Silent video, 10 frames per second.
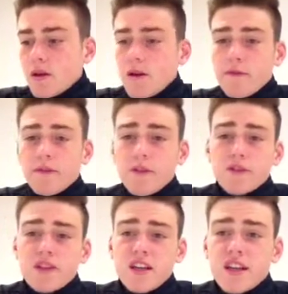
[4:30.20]
If you
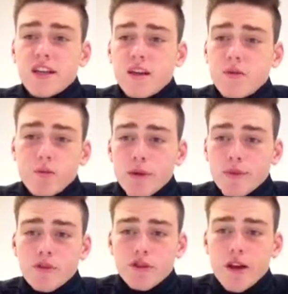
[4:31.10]
feel sick, it will be
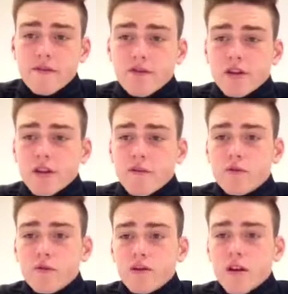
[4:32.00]
because you haven't drunk
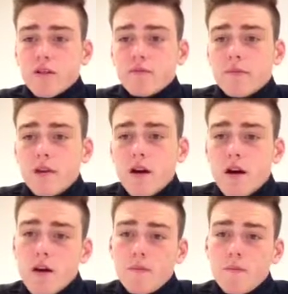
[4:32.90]
enough water.
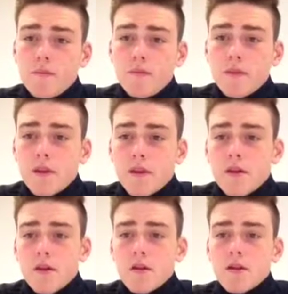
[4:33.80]

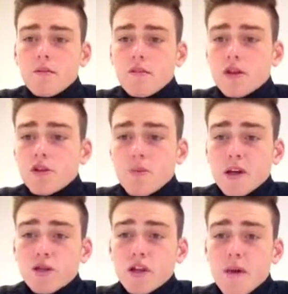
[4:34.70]
But just
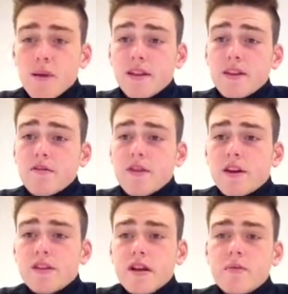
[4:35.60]
make sure you get plenty of
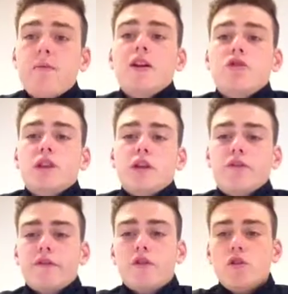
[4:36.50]
rest and make sure you get
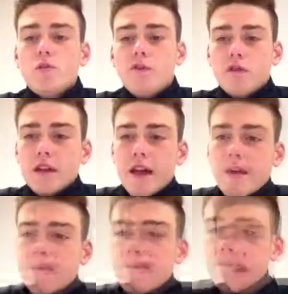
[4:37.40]
on the fluids before the
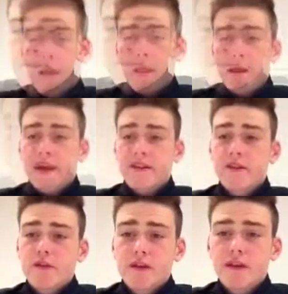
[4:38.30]
game. About the playing
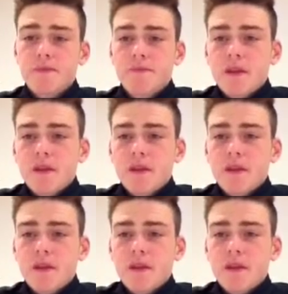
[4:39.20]
surface.